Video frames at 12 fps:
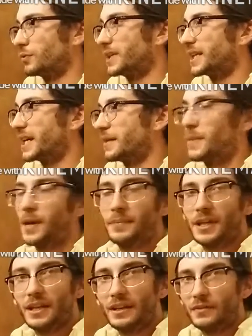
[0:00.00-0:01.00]
the game might
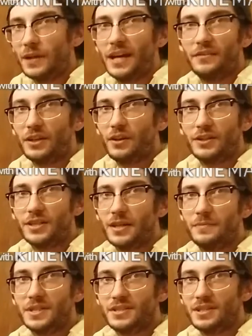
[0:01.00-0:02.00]
be having a hard
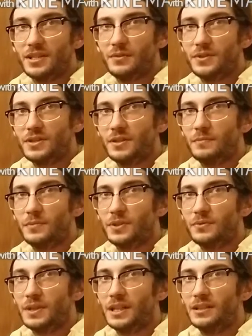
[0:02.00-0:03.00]
time distinguishing
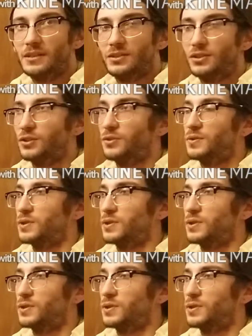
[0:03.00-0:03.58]
between the two.